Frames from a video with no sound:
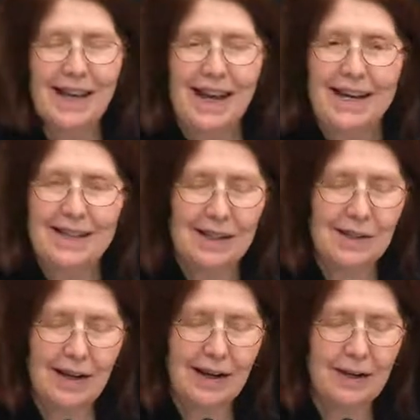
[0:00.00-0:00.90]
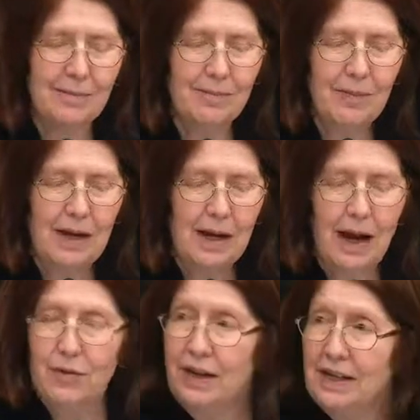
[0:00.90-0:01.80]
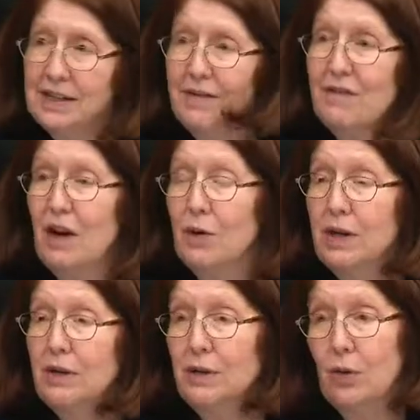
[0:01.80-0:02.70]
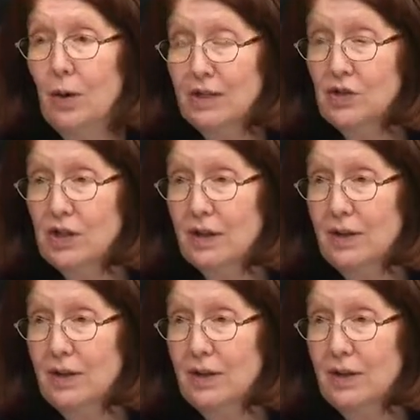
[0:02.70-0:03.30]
is, I think it's a very good question.